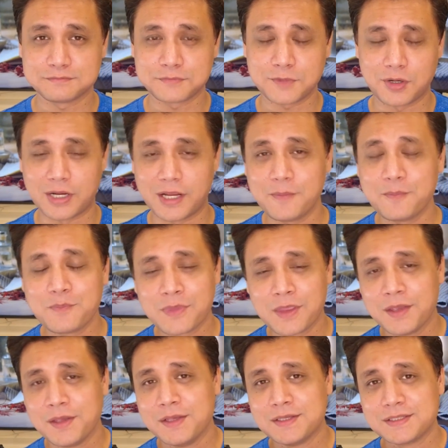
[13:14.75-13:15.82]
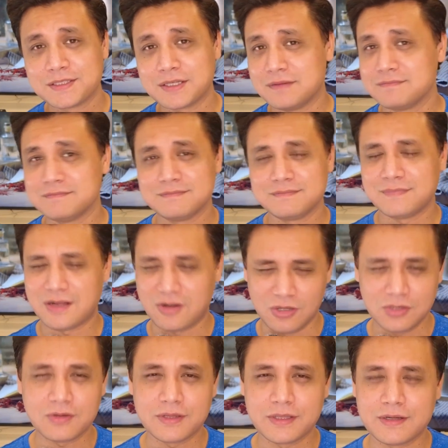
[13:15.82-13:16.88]
All right. So
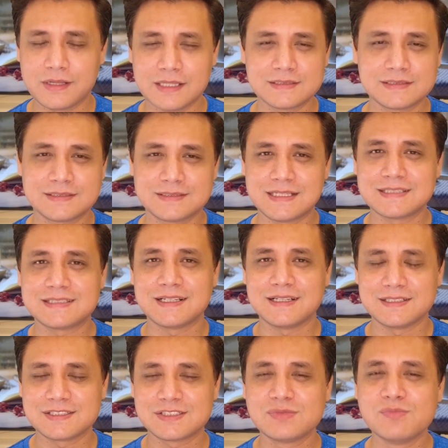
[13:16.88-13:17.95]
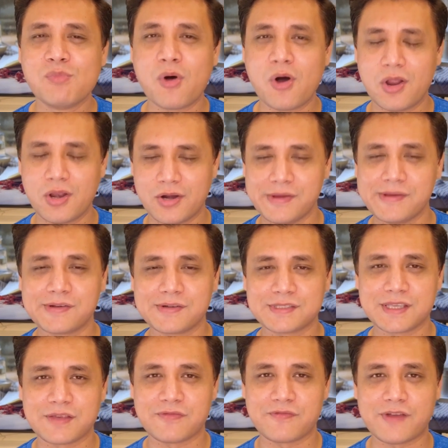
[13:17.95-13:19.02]
although that's a smaller, you could
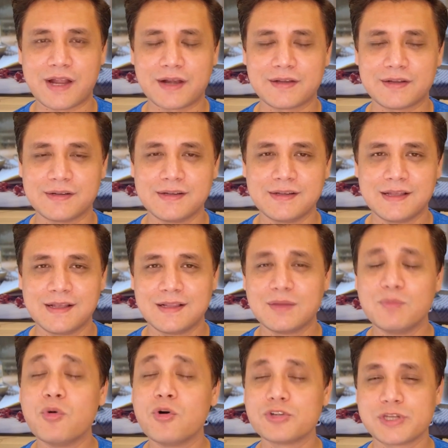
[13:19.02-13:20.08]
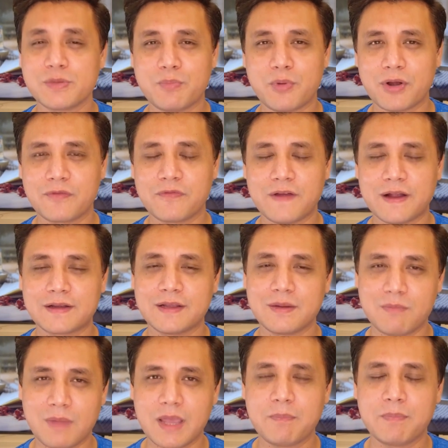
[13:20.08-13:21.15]
say, factor, the most important factor
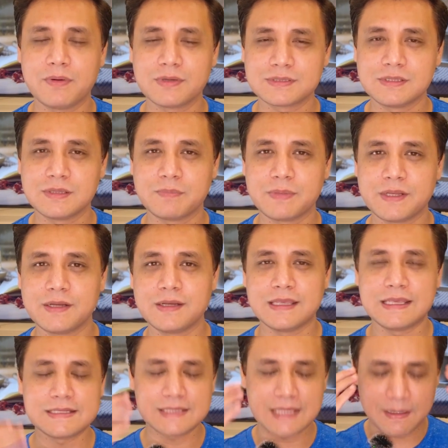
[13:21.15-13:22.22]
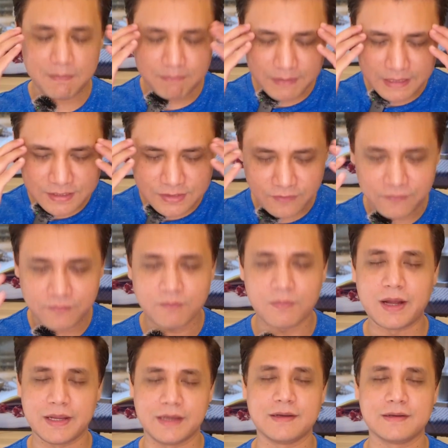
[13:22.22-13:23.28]
in my personal opinion is that peace of
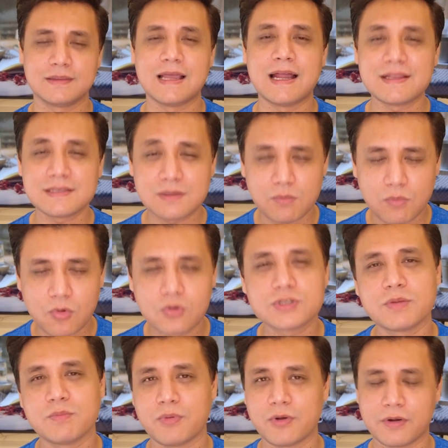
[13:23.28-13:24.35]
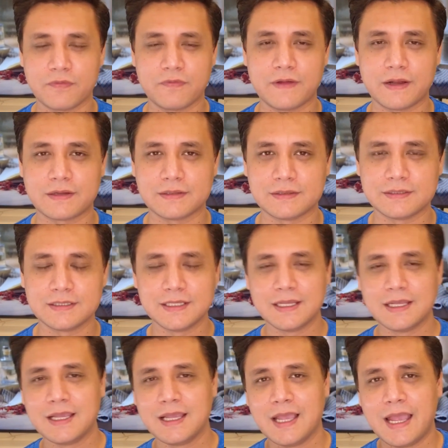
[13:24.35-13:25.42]
mind. That is the most important factor.
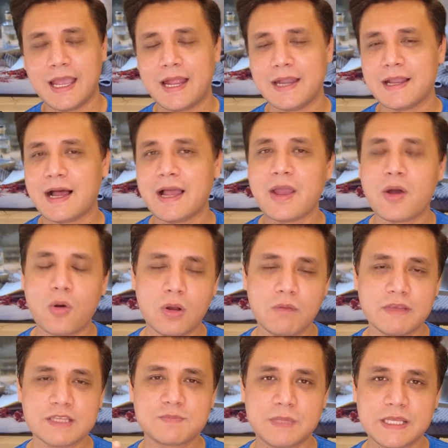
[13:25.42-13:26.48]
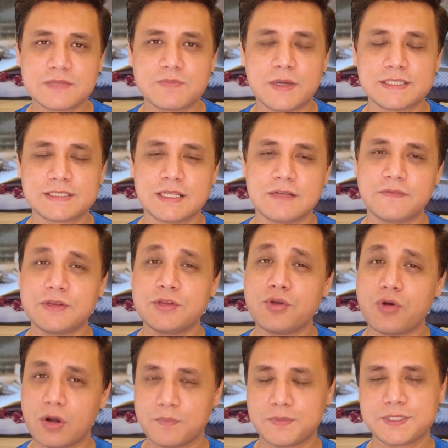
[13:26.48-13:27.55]
And I always place myself in
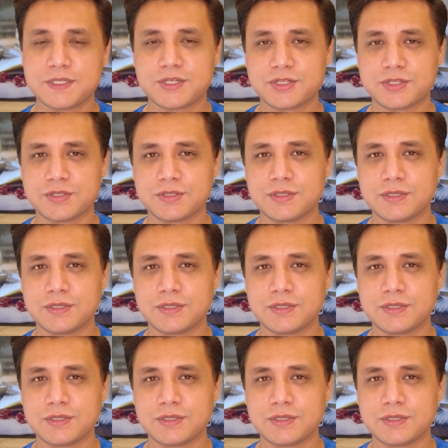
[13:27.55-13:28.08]
your position